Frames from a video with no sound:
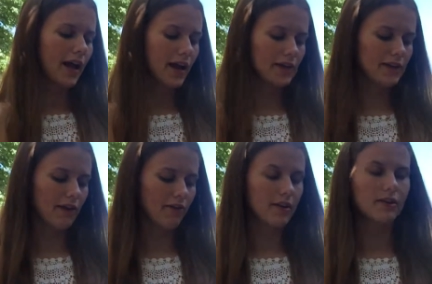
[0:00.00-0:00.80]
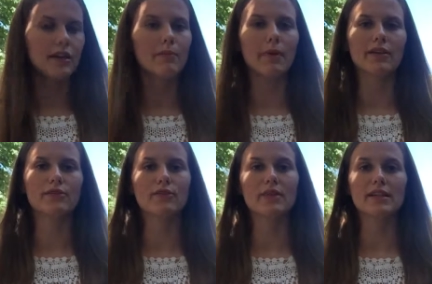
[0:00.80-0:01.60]
And definitely a
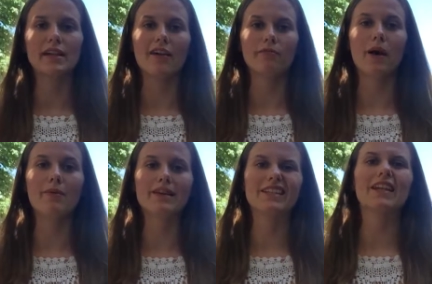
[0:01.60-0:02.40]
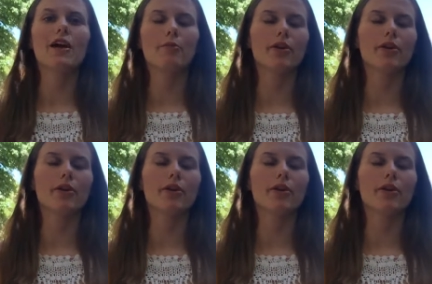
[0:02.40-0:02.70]
must for me is to have pumice.